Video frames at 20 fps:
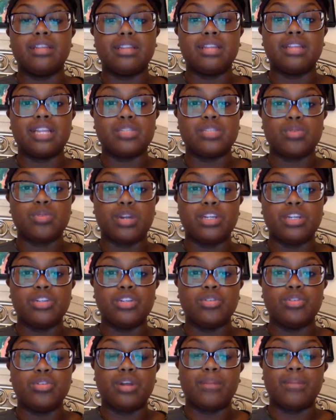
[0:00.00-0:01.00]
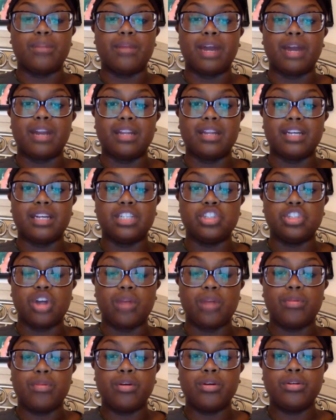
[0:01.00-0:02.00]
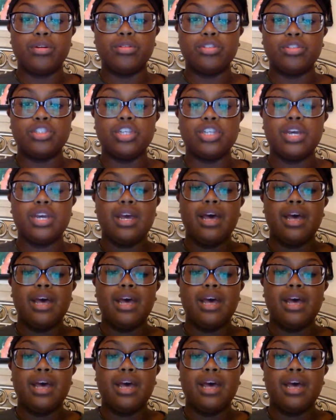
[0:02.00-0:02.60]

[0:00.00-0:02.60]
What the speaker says: that's what I do, and I'm kind of like a job coach.